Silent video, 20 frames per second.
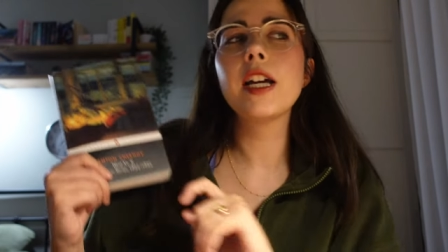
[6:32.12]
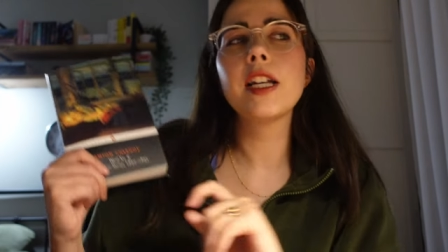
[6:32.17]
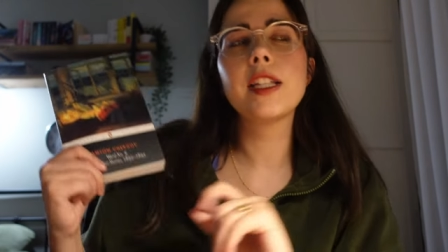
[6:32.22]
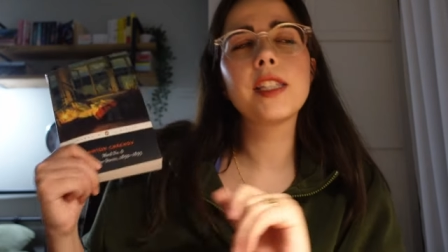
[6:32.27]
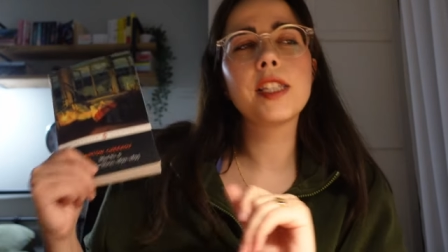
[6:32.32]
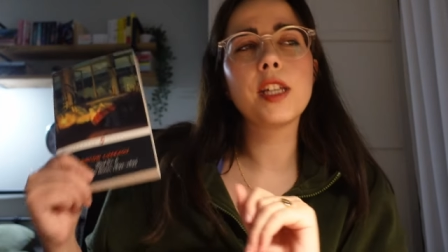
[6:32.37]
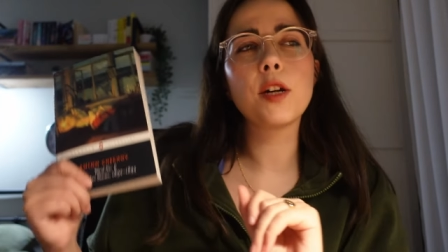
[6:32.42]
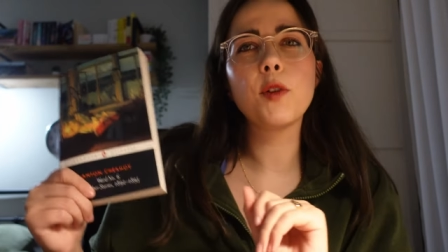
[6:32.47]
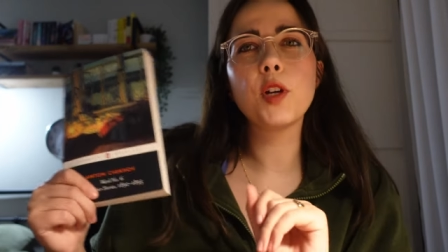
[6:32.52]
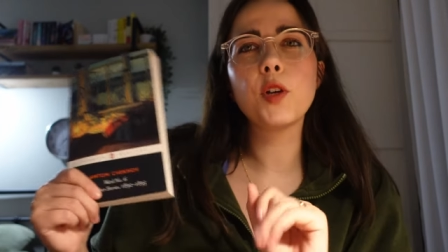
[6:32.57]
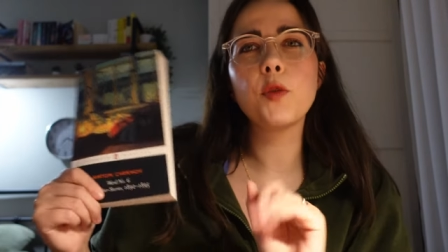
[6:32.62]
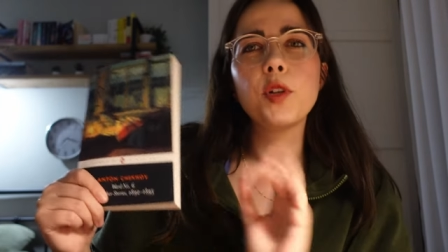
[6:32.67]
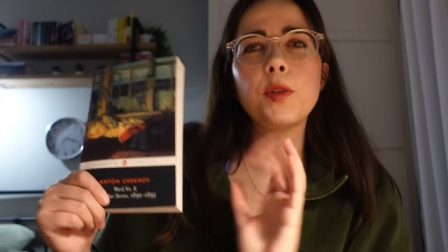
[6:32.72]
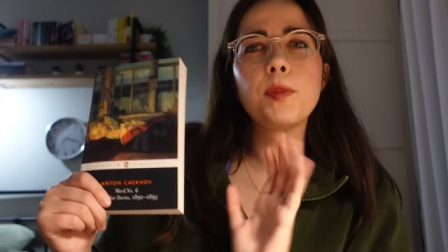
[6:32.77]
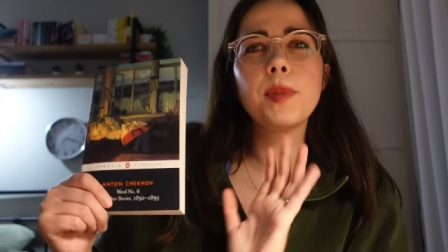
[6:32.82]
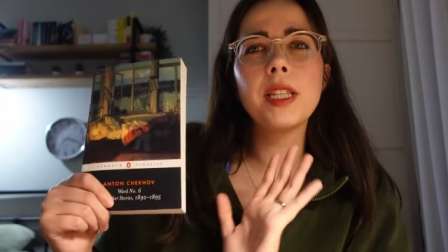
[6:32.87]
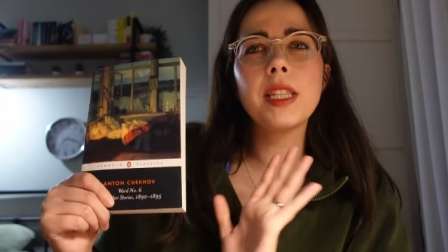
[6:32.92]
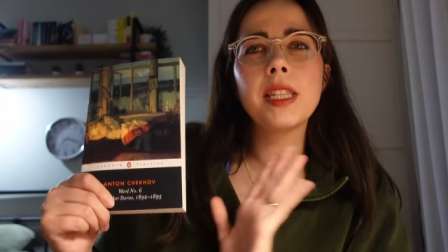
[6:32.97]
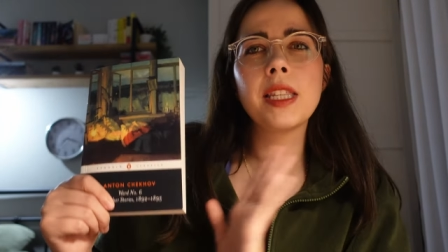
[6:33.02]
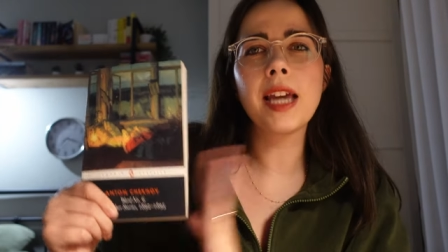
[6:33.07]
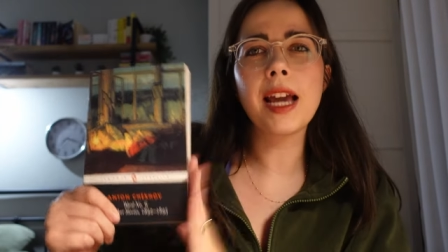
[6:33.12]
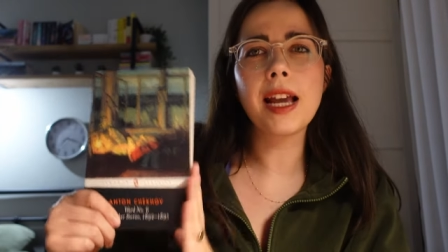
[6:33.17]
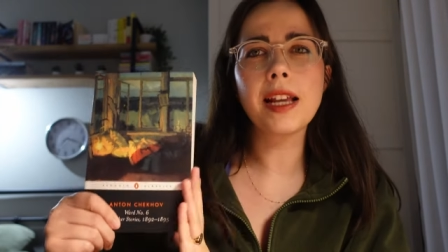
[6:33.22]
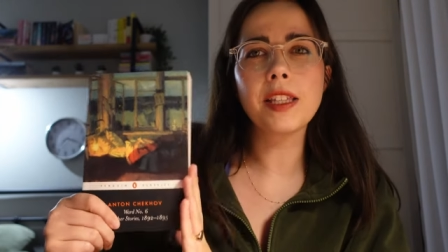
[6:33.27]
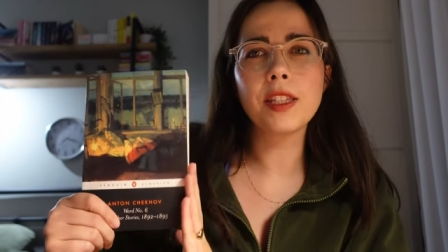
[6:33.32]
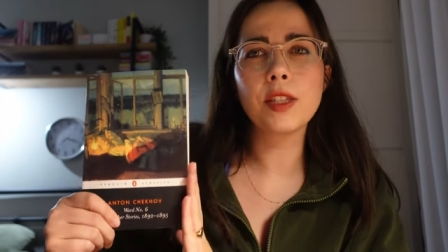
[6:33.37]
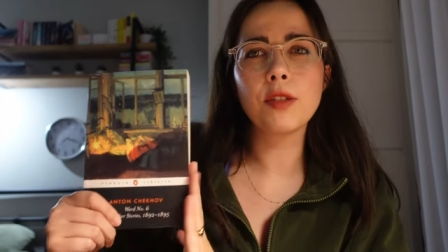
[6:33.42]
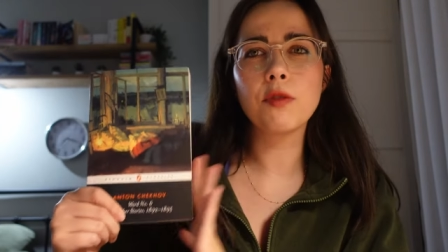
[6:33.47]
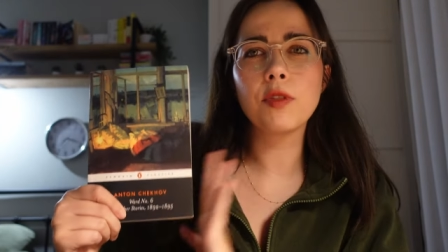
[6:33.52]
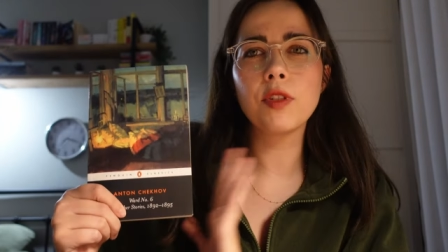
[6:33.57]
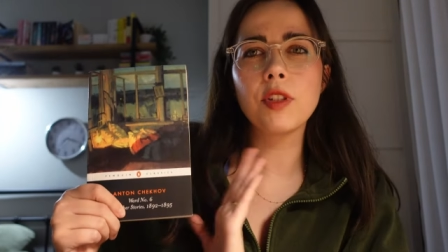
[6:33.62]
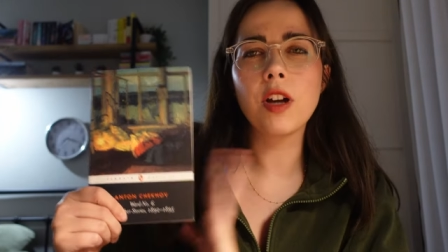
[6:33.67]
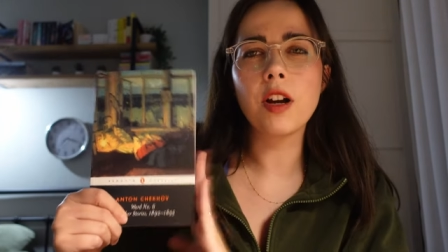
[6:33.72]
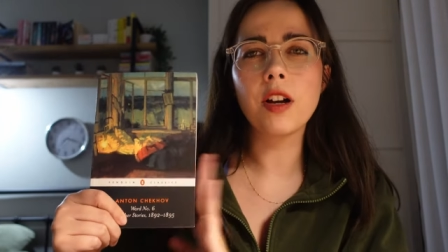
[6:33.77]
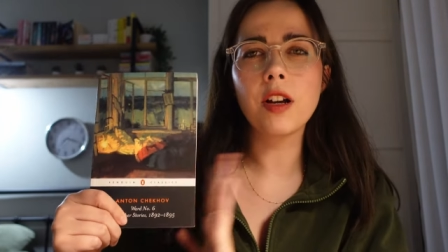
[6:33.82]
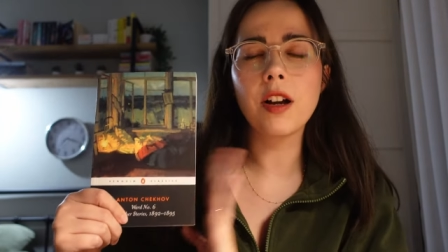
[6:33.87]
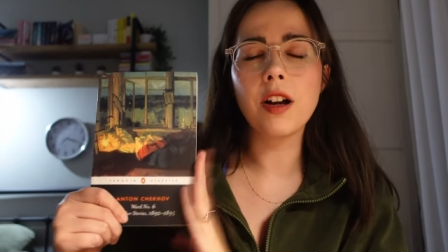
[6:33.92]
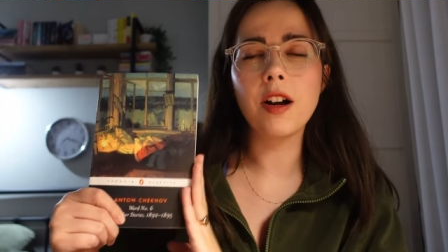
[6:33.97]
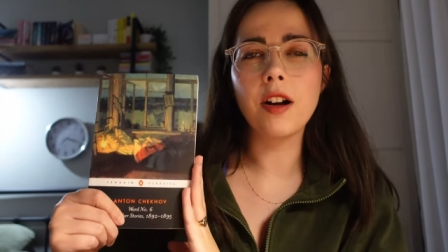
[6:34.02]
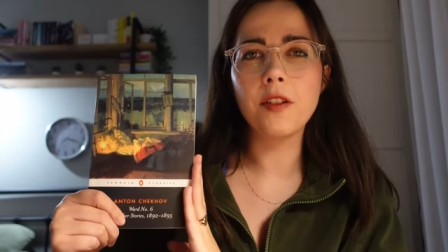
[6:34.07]
so it would be nice to
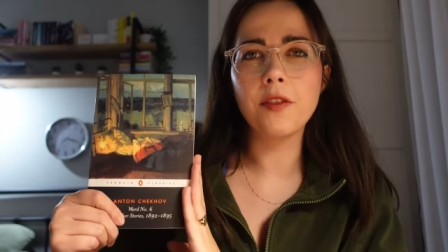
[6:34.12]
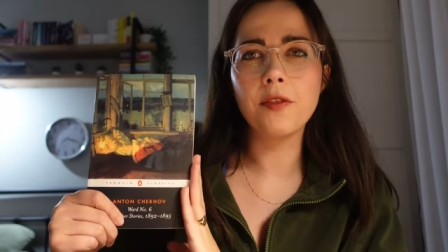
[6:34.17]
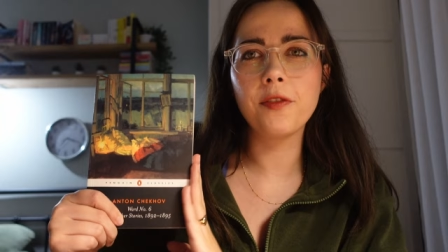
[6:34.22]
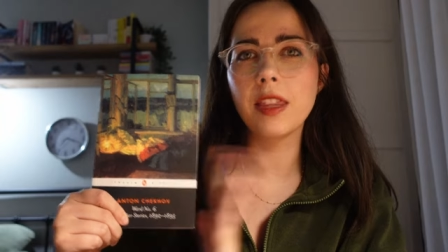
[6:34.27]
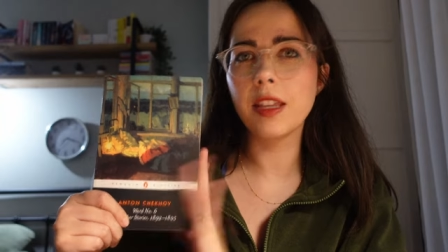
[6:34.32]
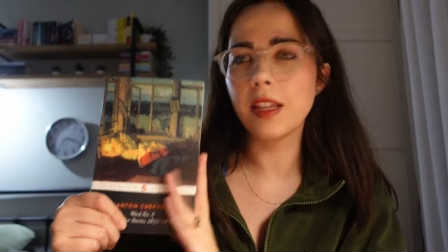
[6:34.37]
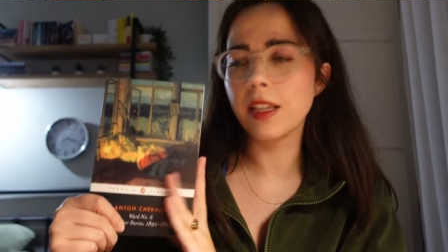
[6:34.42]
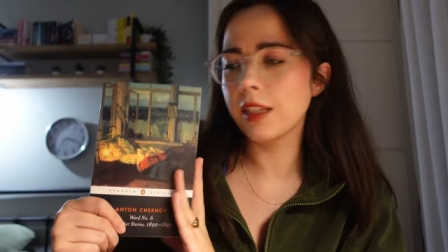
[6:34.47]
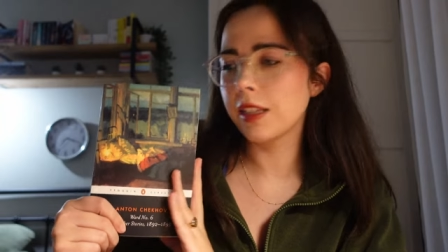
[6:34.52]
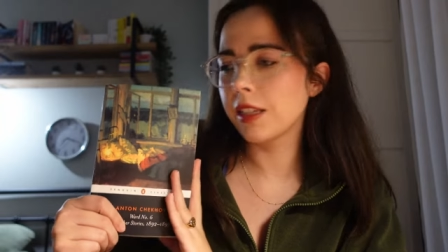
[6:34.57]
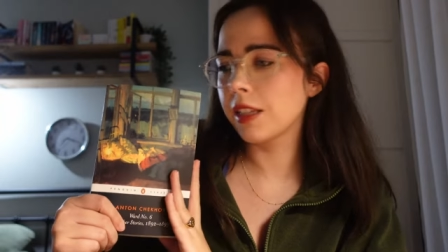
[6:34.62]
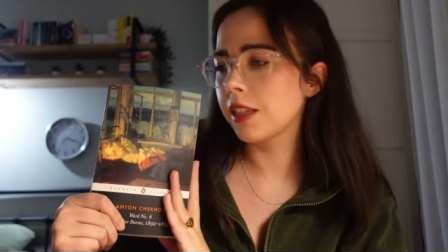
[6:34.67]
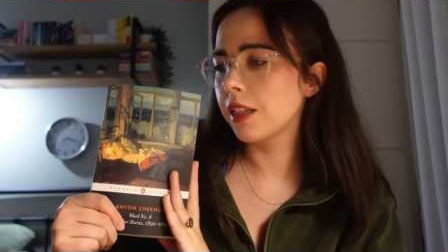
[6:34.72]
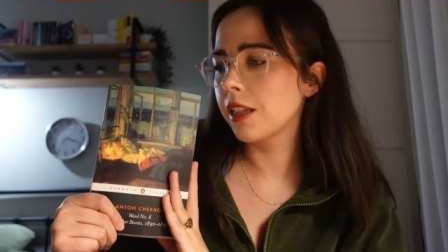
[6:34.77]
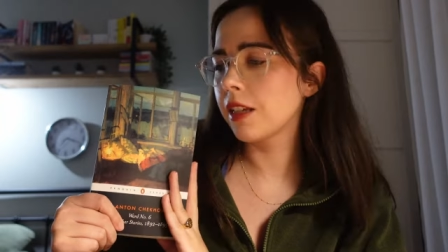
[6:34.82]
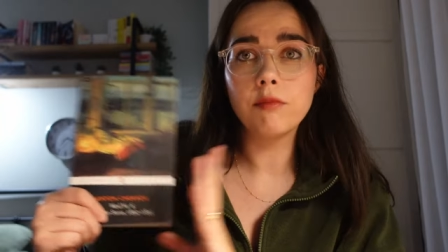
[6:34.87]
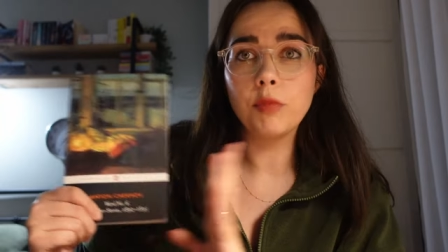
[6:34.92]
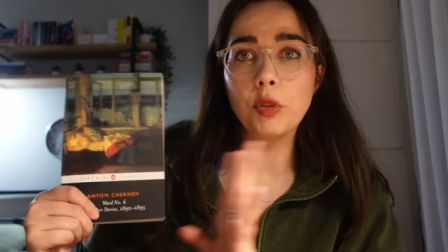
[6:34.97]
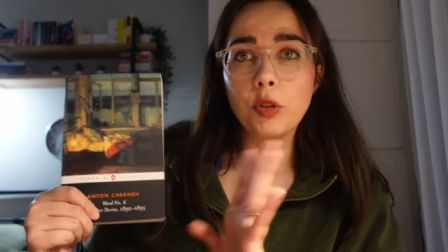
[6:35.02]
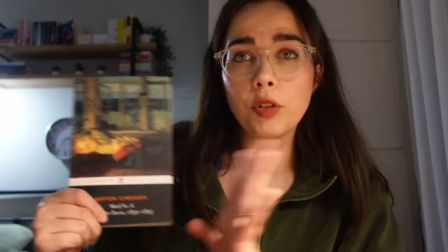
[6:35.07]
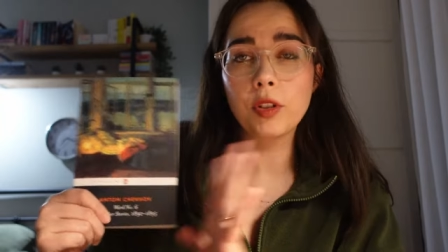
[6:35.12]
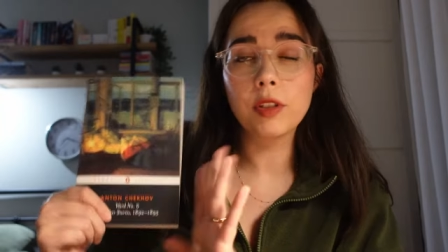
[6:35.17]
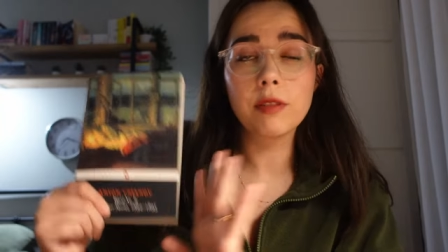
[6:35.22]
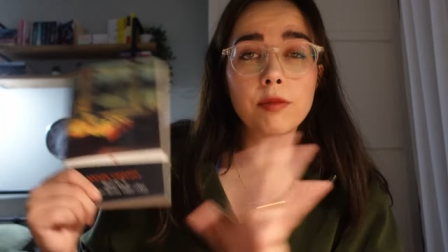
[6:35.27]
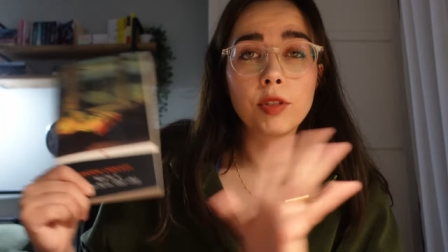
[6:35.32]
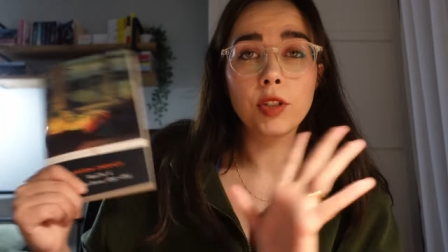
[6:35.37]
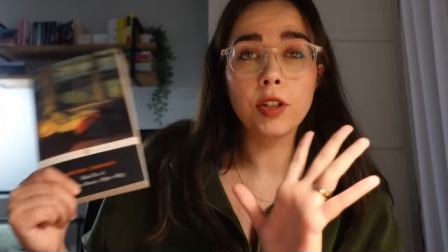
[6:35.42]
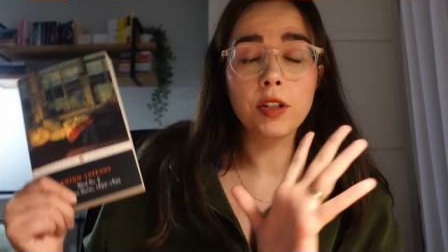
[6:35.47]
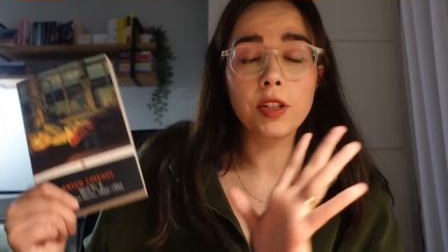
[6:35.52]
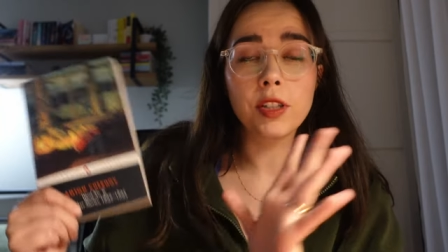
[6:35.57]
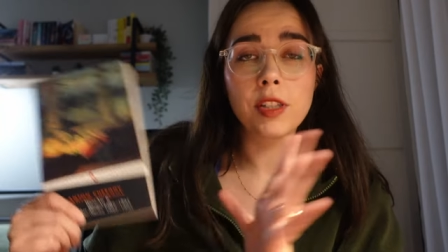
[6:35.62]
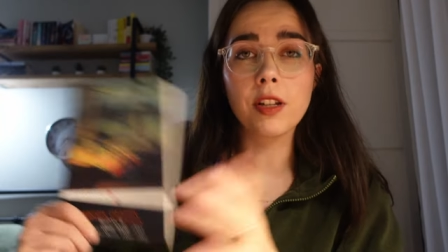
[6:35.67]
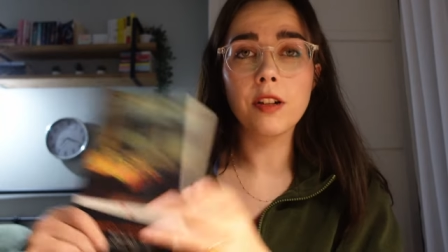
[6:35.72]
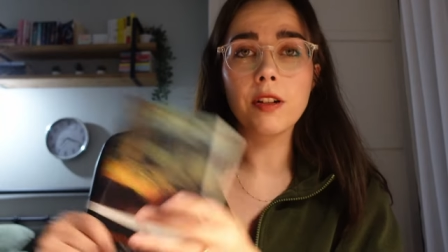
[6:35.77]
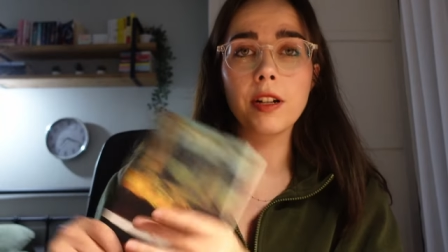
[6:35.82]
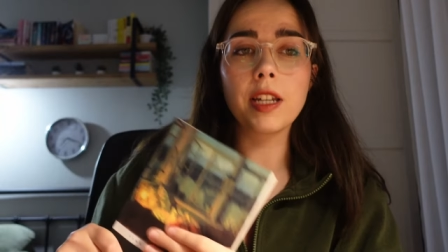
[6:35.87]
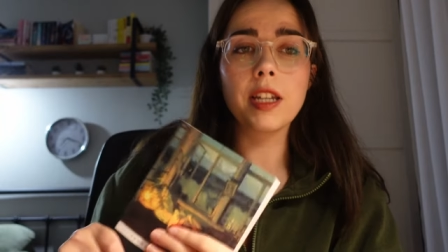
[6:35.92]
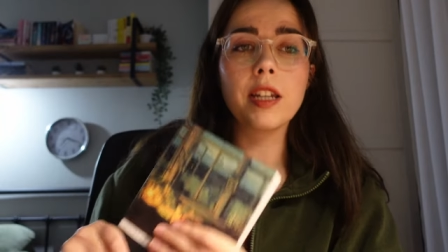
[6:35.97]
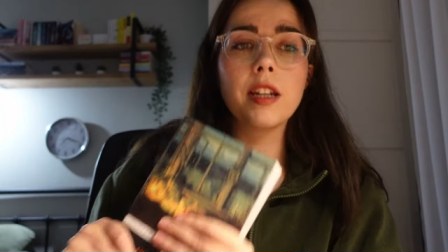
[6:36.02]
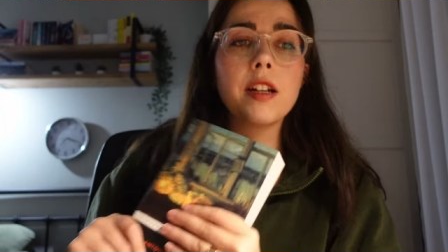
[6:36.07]
knock off this book short
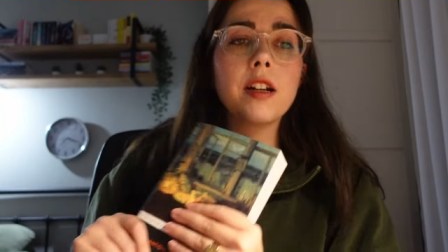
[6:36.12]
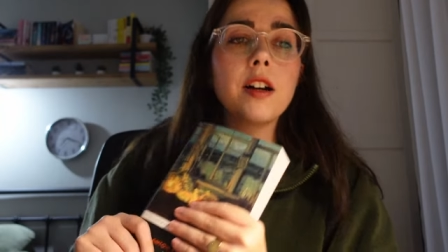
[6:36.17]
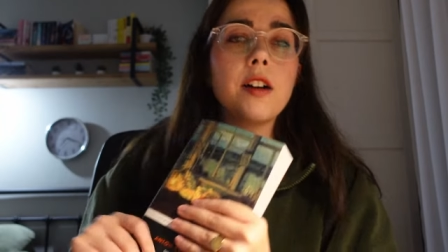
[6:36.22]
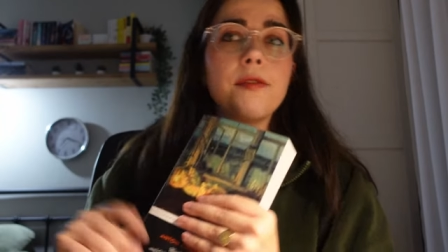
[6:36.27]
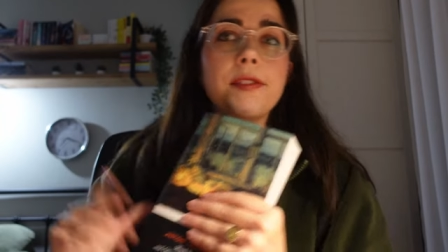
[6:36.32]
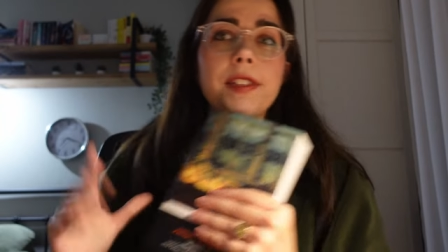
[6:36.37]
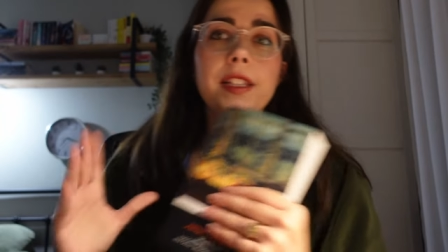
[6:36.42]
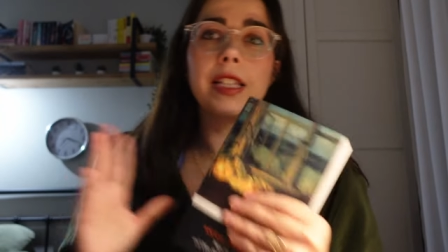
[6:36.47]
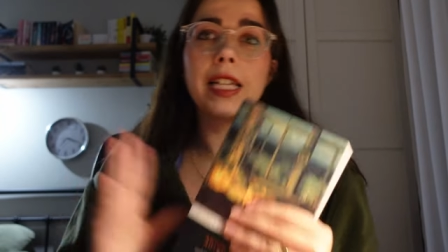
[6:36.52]
story of the